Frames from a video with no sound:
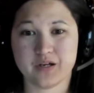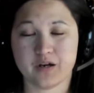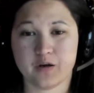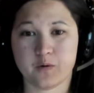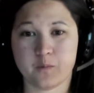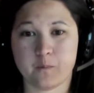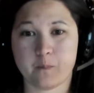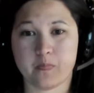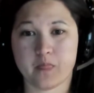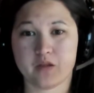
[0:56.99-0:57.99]

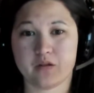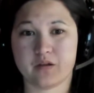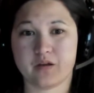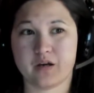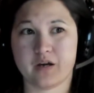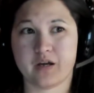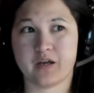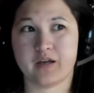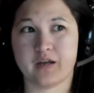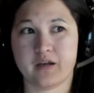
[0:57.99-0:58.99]

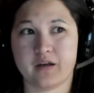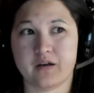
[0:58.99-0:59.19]
I